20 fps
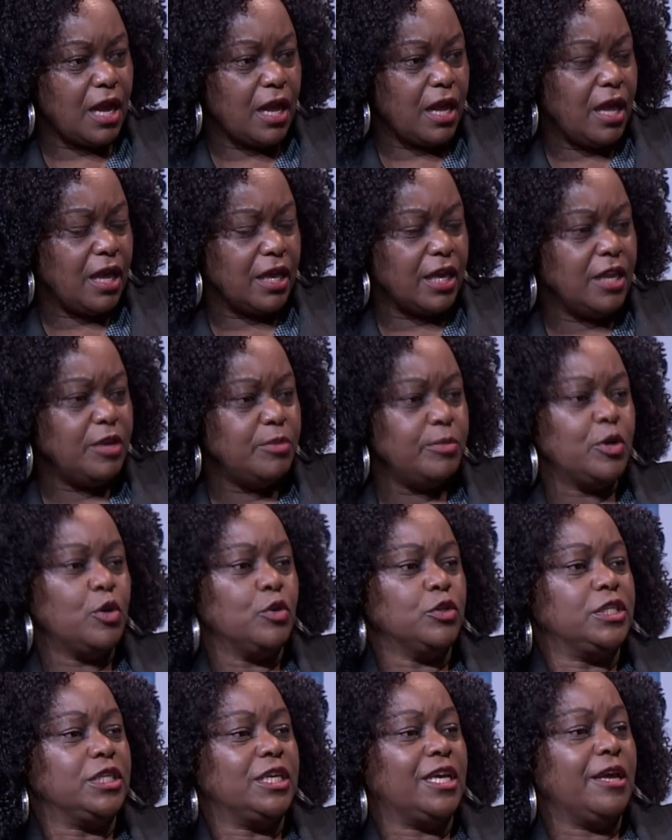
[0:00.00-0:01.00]
again,
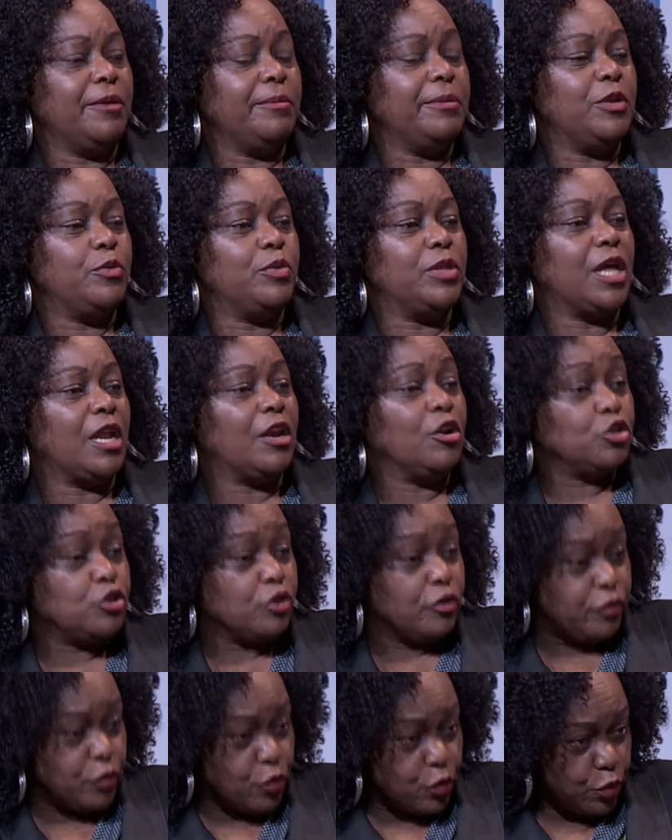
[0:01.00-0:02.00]
because he came in with a lot
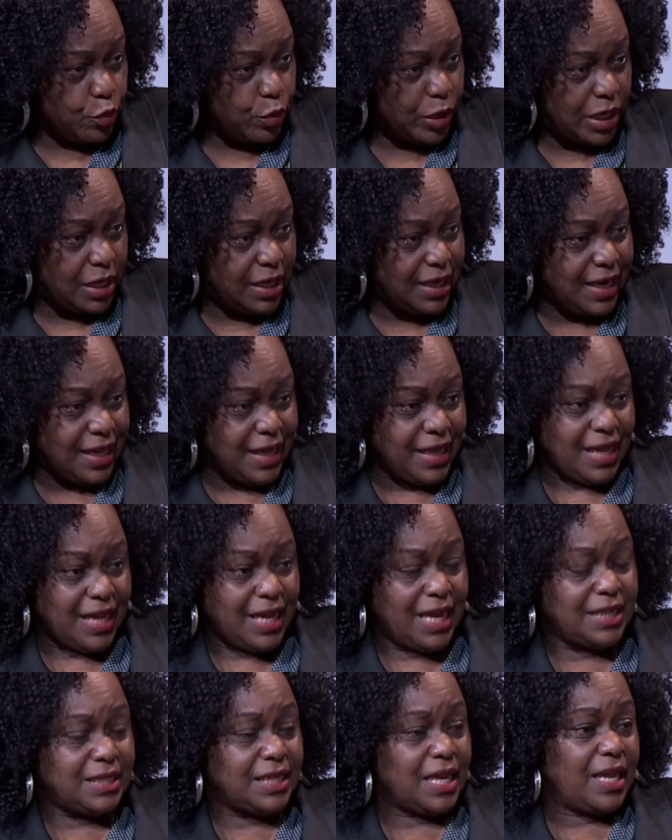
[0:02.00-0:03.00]
of goodwill
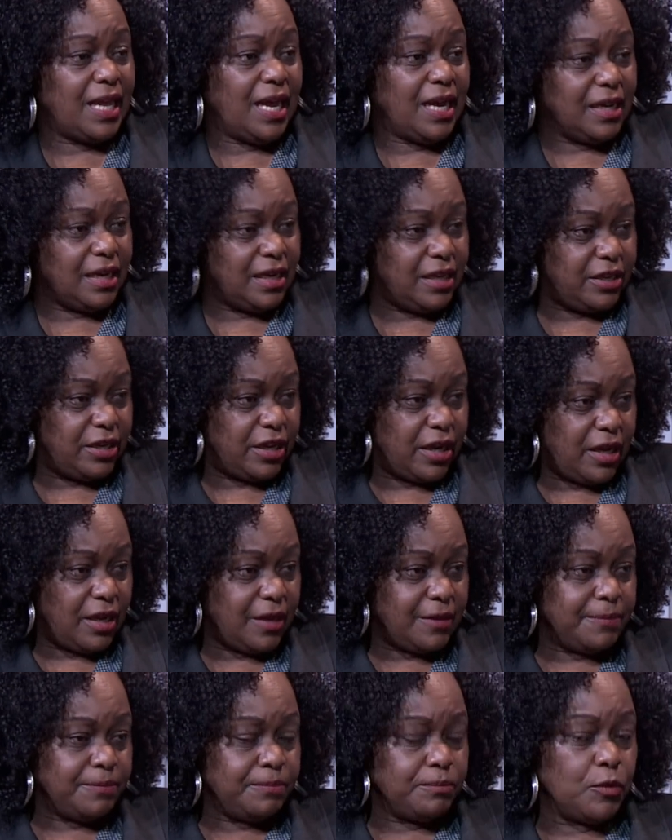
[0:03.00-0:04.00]
as a young leader
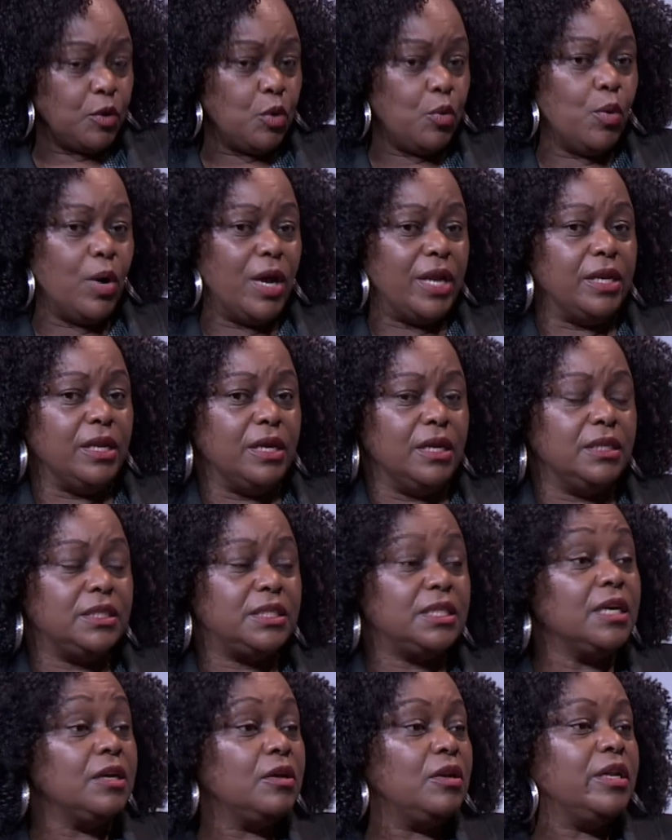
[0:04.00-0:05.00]
who had
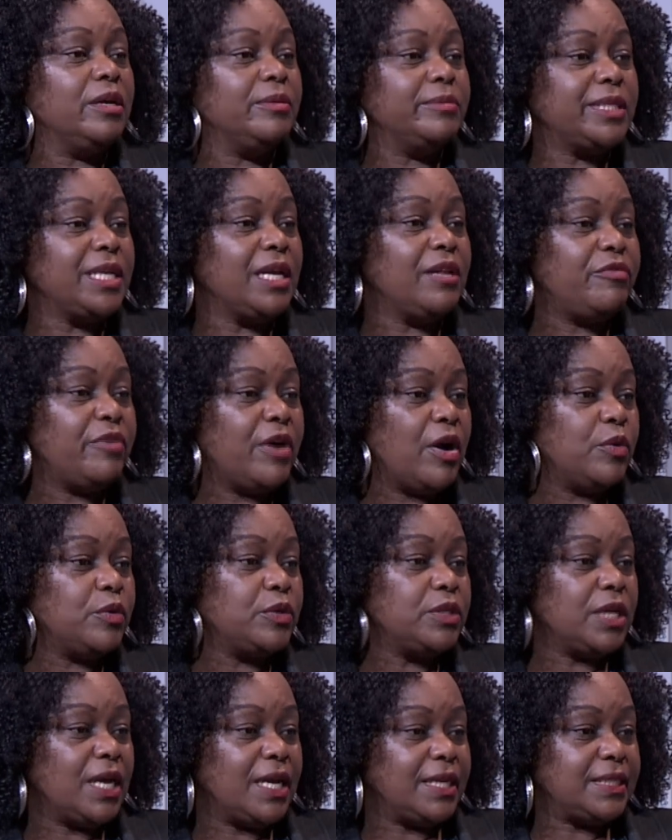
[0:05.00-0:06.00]
singled himself
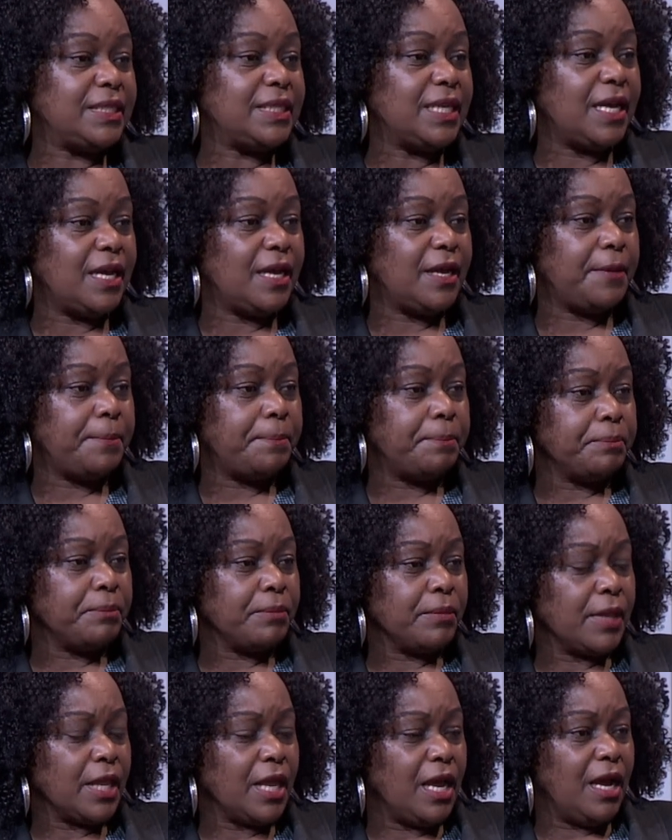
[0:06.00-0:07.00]
out as a
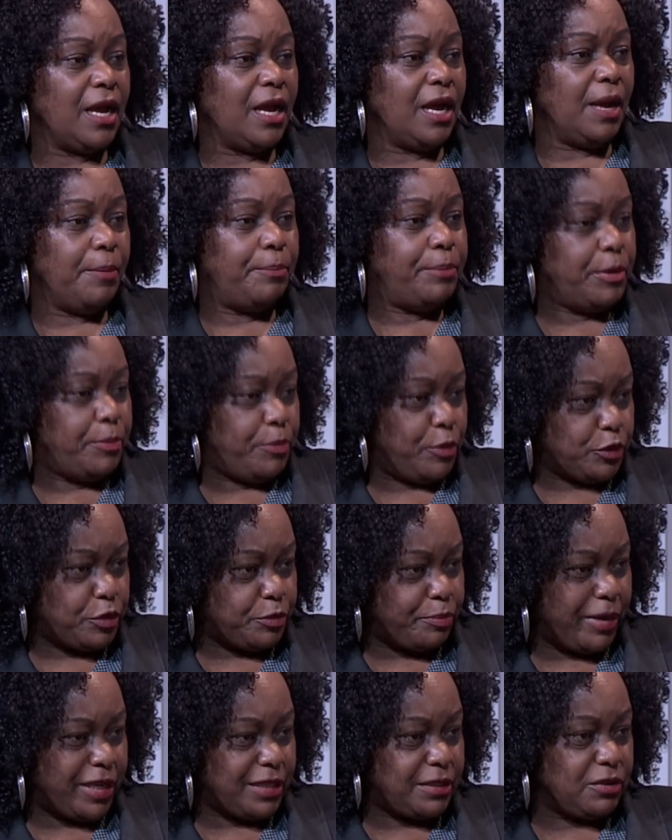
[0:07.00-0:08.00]
people's
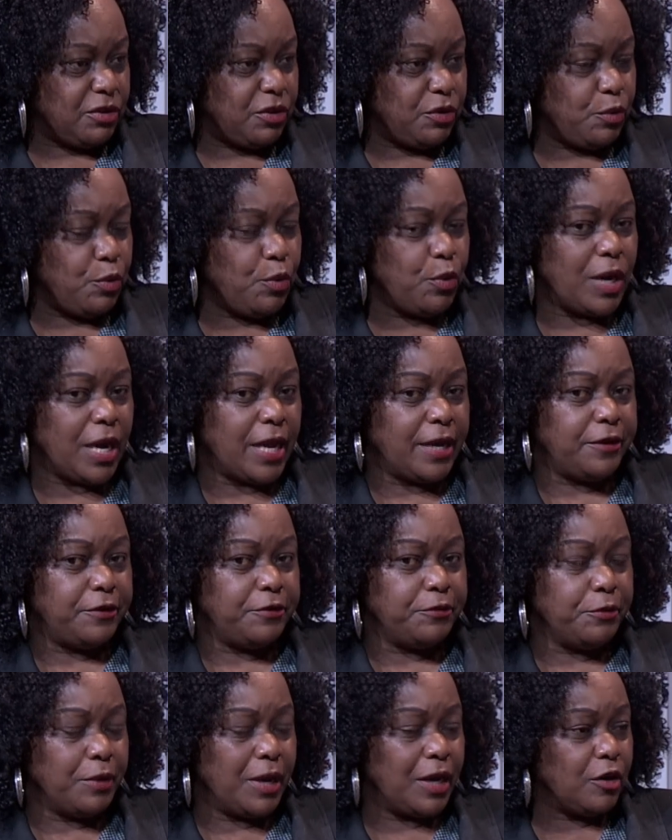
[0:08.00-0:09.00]
person who can
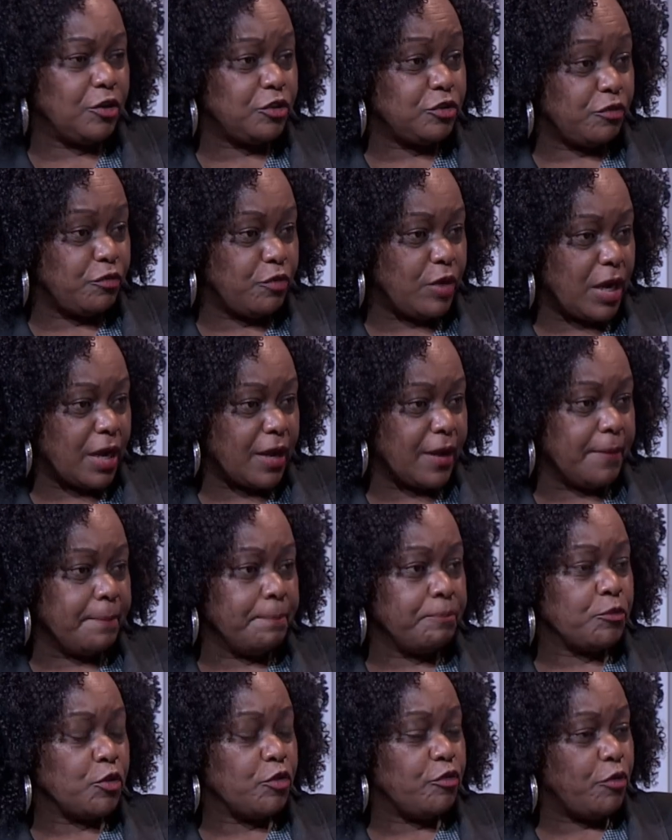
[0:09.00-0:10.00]
do a lot of work
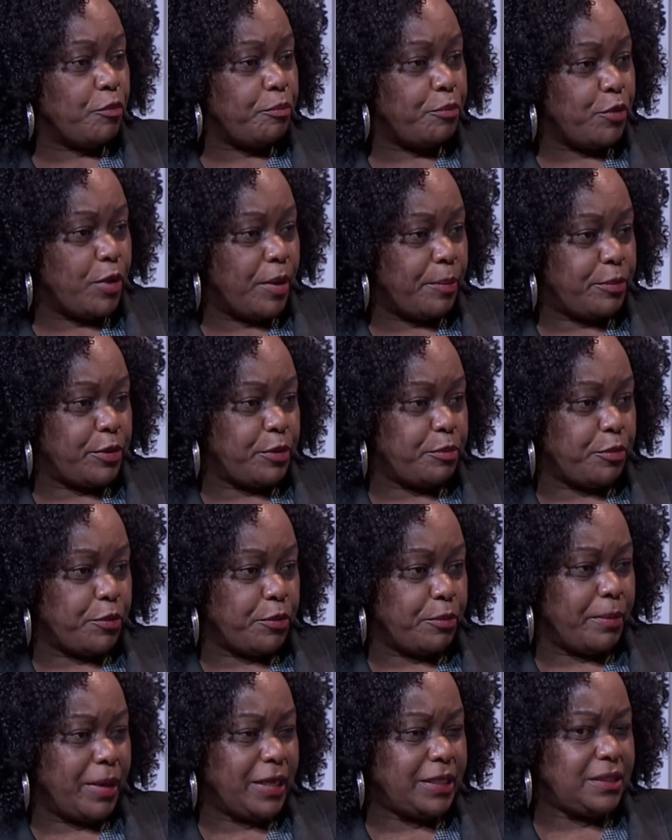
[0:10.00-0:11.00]
for poor people,
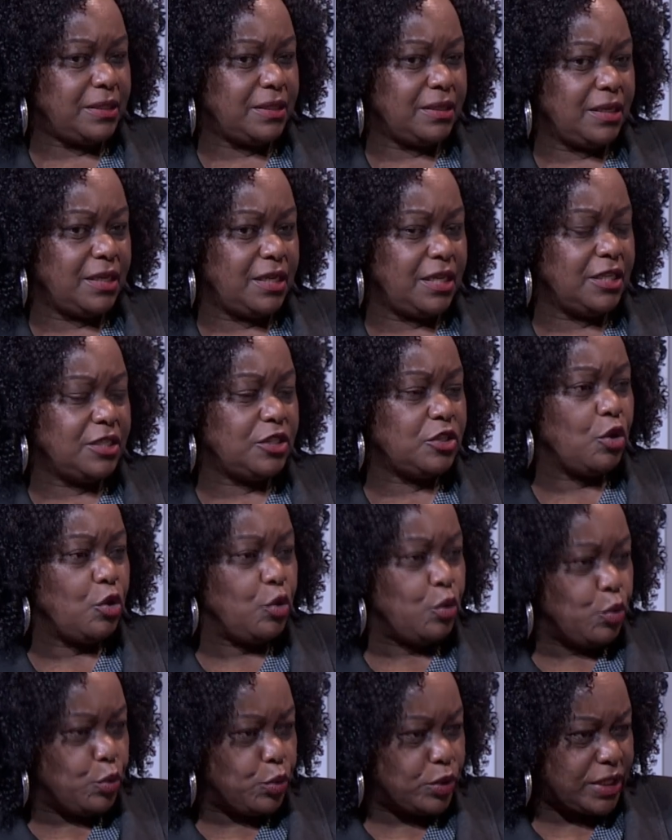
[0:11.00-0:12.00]
but he's
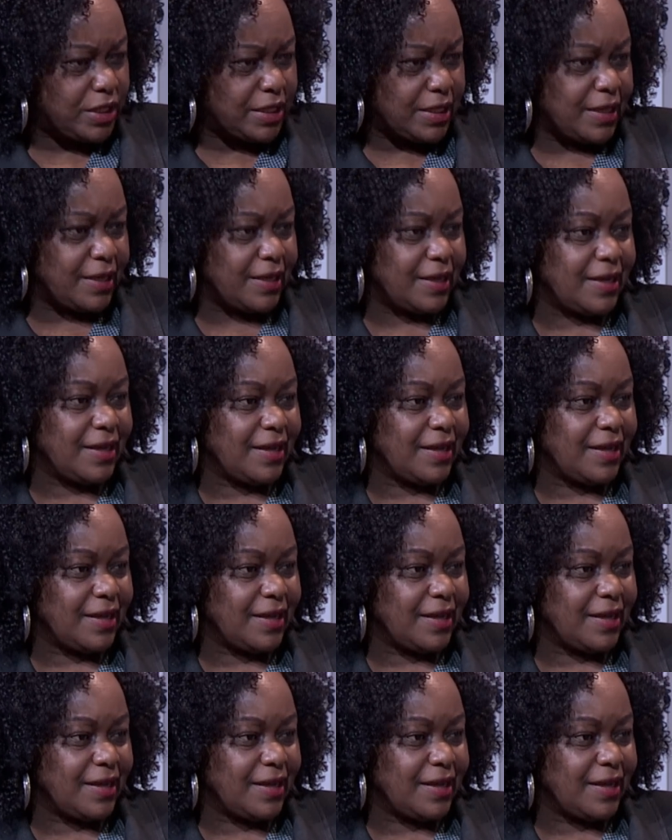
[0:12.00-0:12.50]
losing